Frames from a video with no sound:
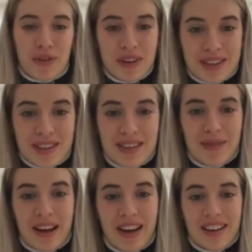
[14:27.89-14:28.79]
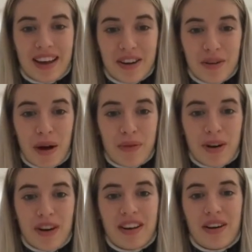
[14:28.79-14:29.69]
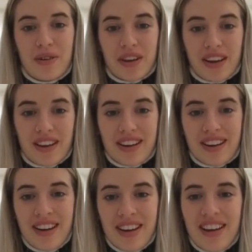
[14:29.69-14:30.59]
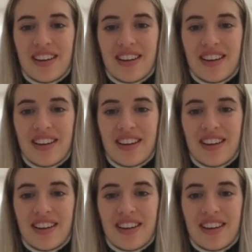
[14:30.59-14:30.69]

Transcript: going to the cinema and getting your popcorn and going in and